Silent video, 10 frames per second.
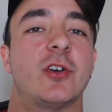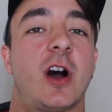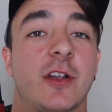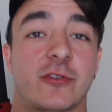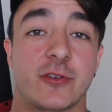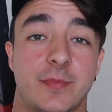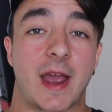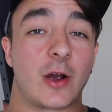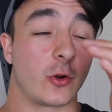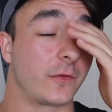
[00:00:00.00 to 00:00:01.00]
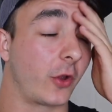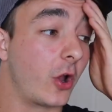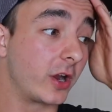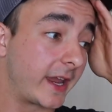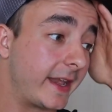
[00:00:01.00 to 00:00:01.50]
Hansu Power for
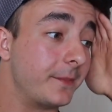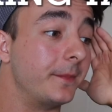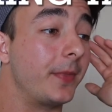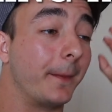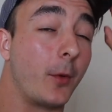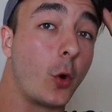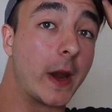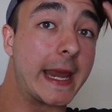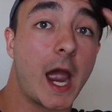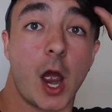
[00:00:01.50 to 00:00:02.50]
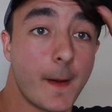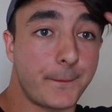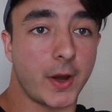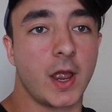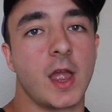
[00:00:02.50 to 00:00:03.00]
hooking the boy up.